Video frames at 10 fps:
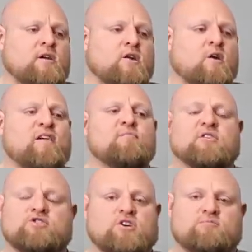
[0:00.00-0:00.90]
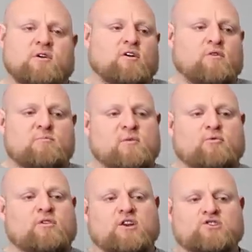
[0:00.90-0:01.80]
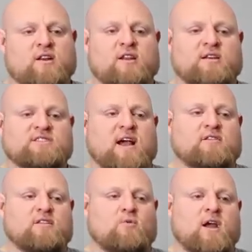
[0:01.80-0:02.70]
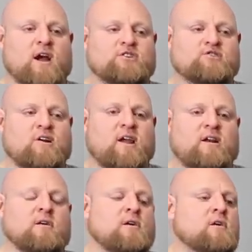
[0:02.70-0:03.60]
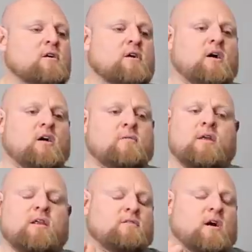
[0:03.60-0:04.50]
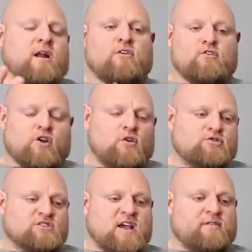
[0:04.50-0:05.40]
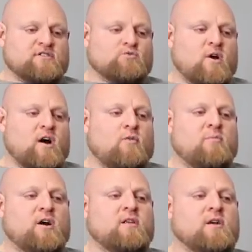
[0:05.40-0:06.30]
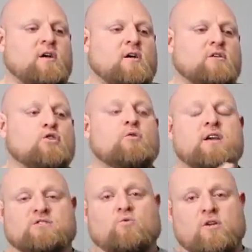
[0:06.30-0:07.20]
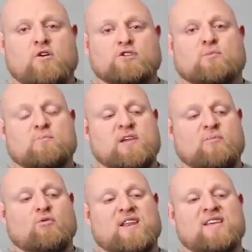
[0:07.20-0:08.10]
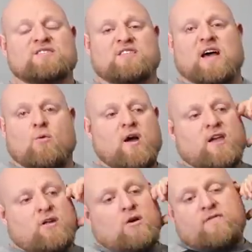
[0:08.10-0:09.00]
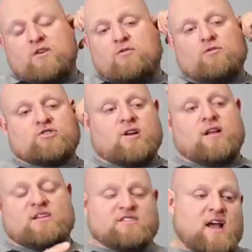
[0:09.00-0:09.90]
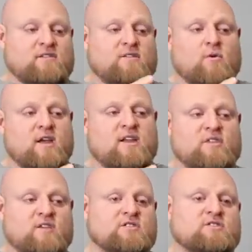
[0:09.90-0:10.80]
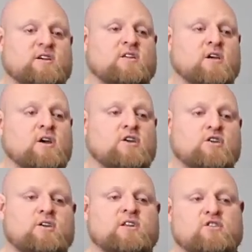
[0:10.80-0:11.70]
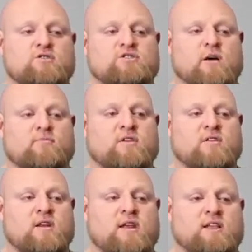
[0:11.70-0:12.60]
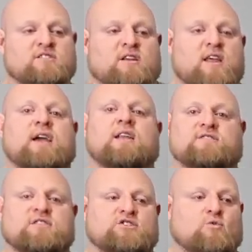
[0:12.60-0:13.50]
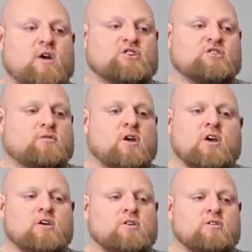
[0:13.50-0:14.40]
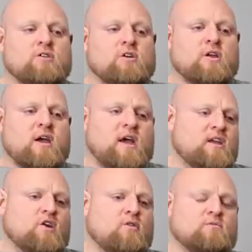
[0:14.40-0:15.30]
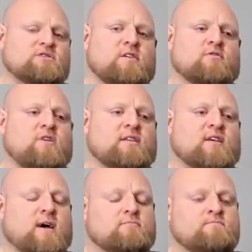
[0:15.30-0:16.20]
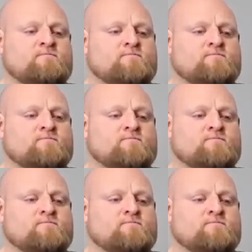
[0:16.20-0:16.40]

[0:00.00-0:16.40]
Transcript: You know, I've been judgmental with people not training exactly the way I train, and a lot of other coaches have as well, but Louis is one of those people that is that way. You know, if you don't train exactly the way he thinks that you need to do something, it's a negative situation. Eddie Cohen was never like that.